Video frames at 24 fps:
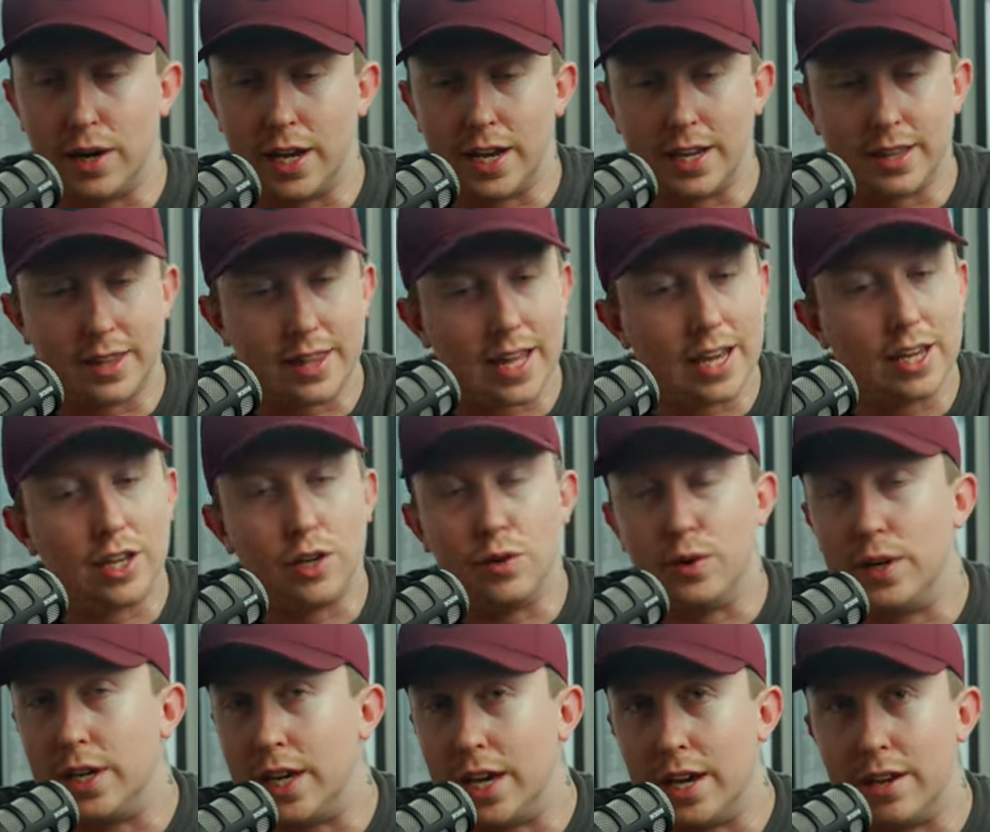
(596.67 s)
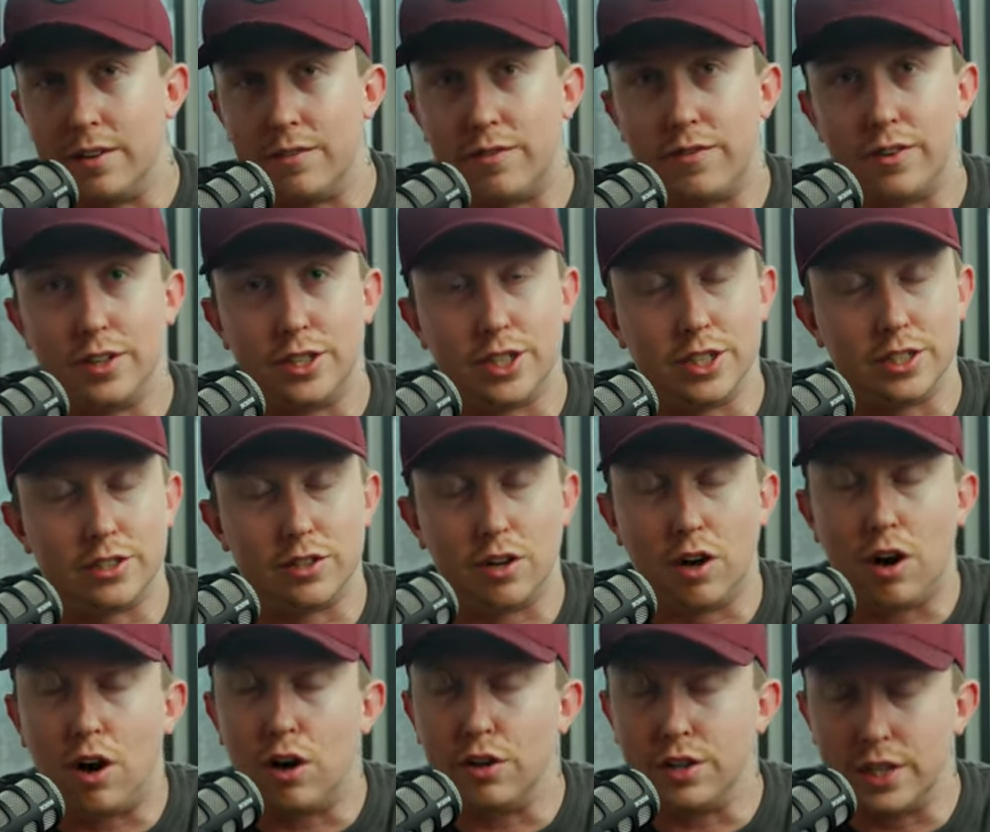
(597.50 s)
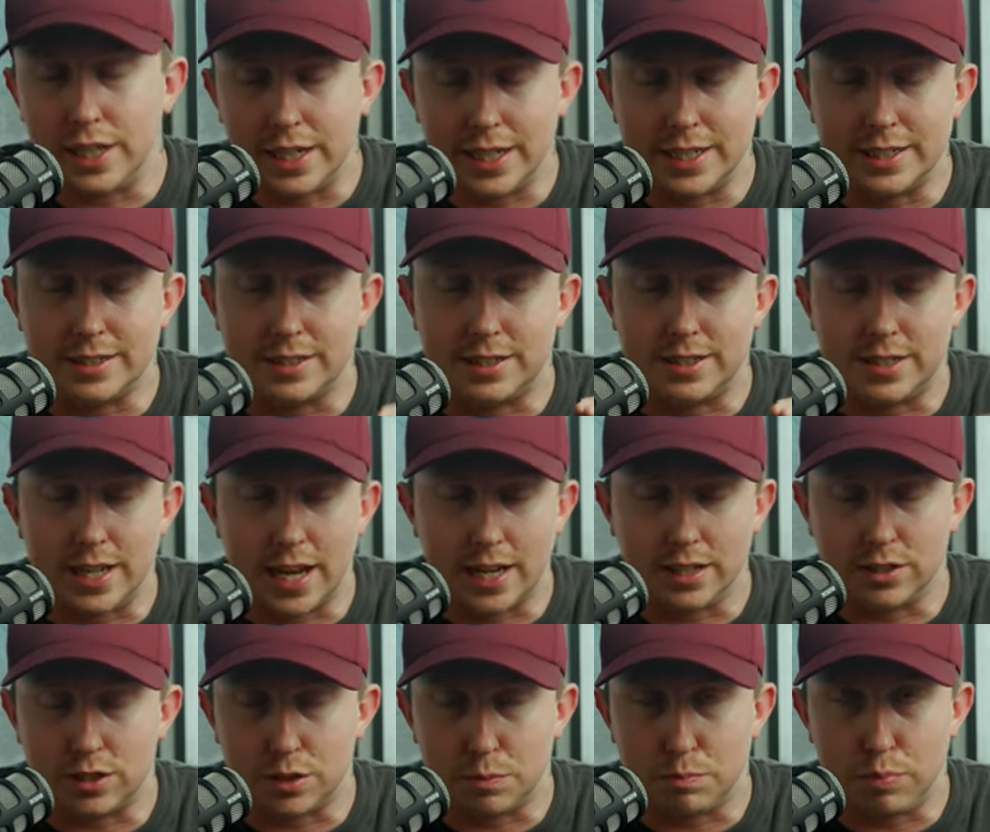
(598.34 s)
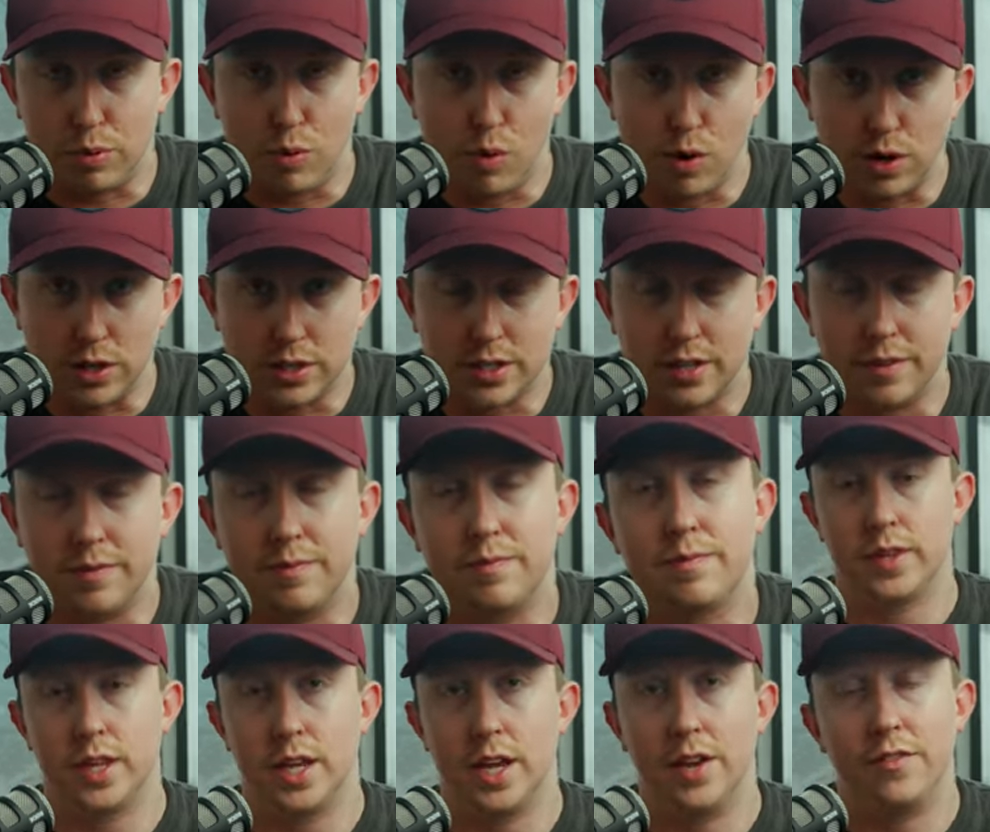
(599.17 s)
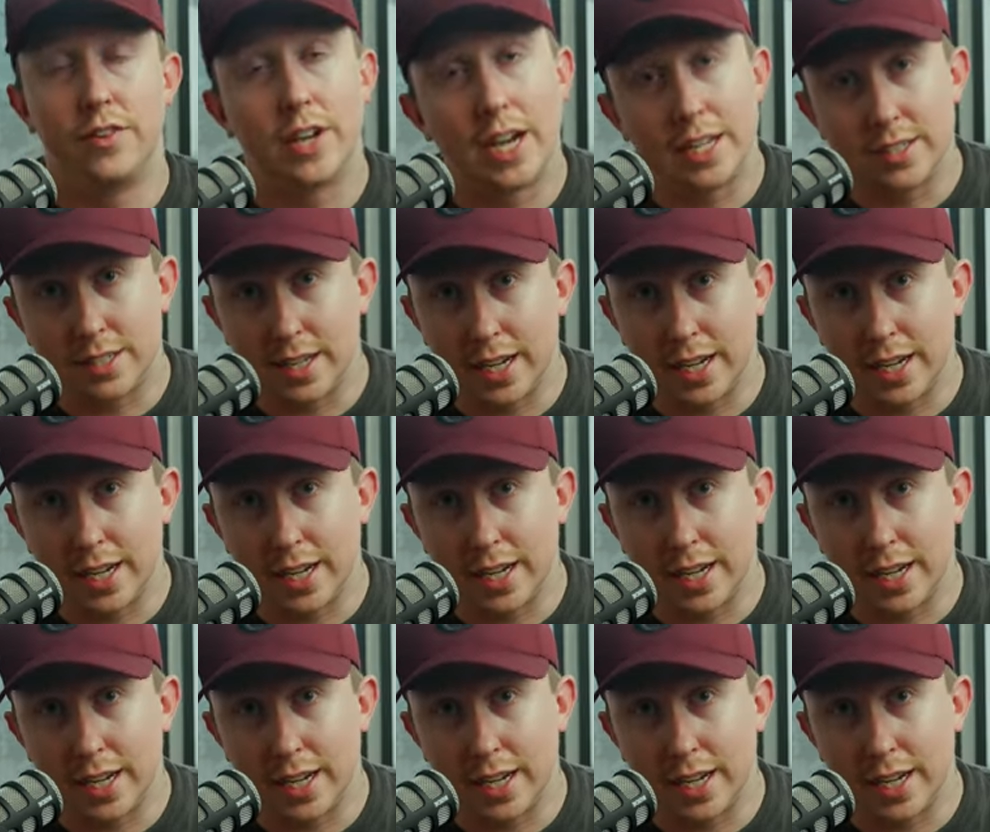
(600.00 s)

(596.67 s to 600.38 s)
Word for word: and thank you again for just all the insane support. If you guys